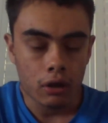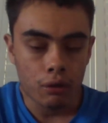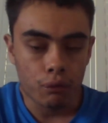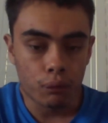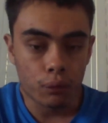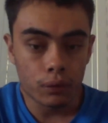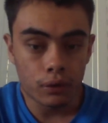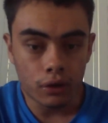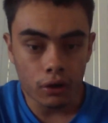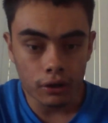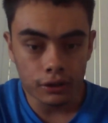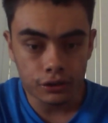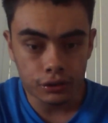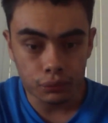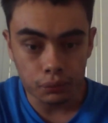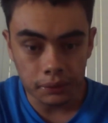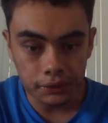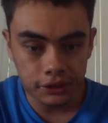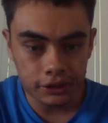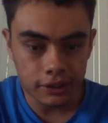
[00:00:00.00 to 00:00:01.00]
would like
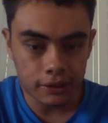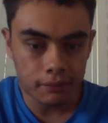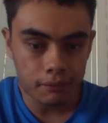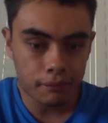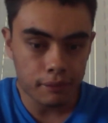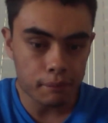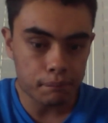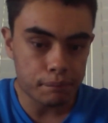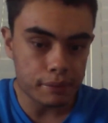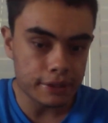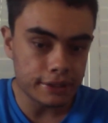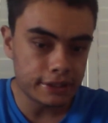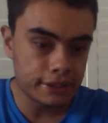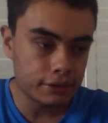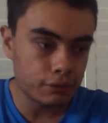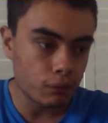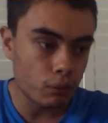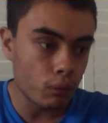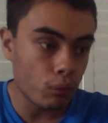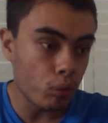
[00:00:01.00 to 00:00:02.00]
to wish him the
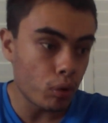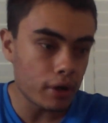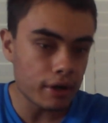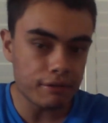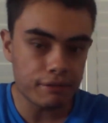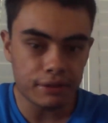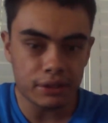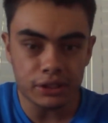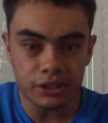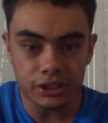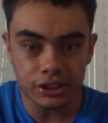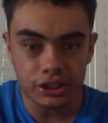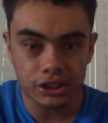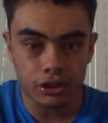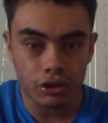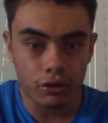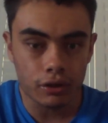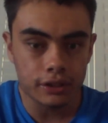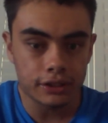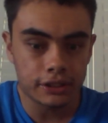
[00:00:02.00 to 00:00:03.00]
best, whatever he
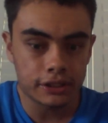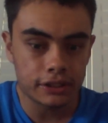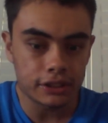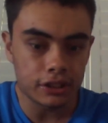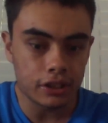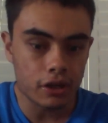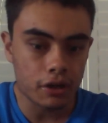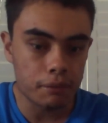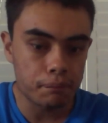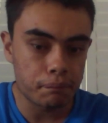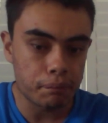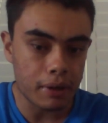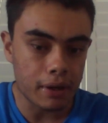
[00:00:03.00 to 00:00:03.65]
decides, you know.